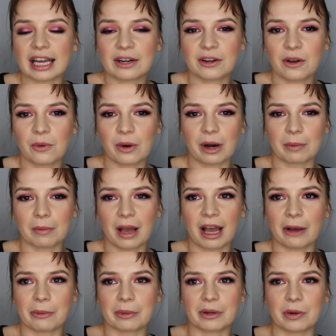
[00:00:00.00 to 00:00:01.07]
I don't know
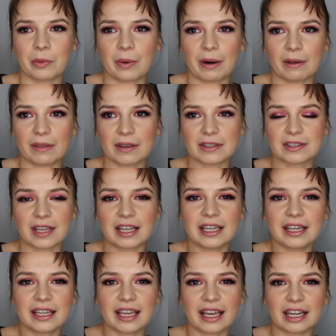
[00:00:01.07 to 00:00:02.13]
how I'm gonna wear this. I
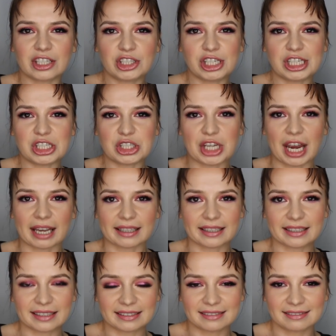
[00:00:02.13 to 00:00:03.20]
need to get a jean
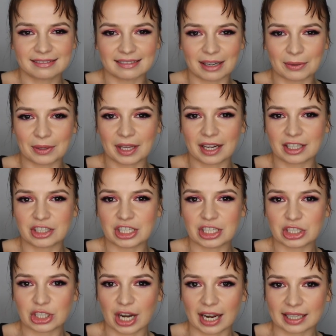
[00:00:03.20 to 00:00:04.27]
jacket. I wanna get a
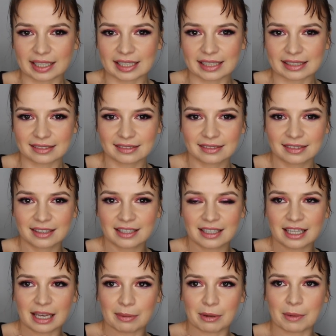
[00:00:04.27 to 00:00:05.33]
jean jacket
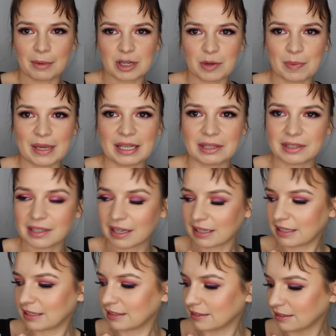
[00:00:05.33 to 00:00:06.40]
and put a bunch of pins
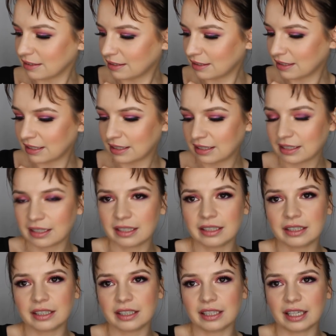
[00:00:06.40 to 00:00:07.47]
on it
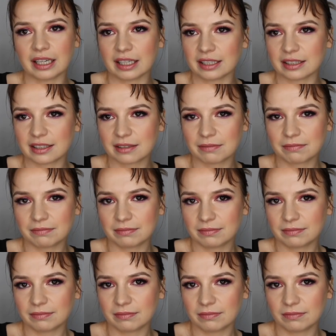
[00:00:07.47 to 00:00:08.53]
and
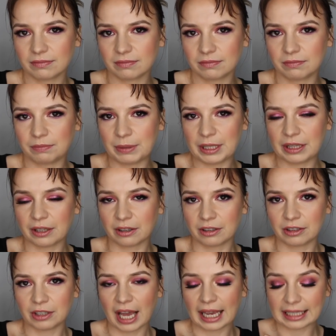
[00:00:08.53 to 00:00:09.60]
be the
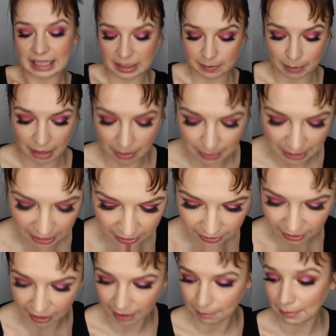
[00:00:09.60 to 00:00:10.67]
90s baby
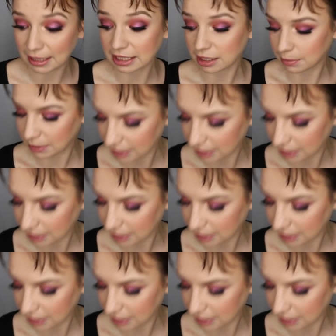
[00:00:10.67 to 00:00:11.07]
that I'm meant to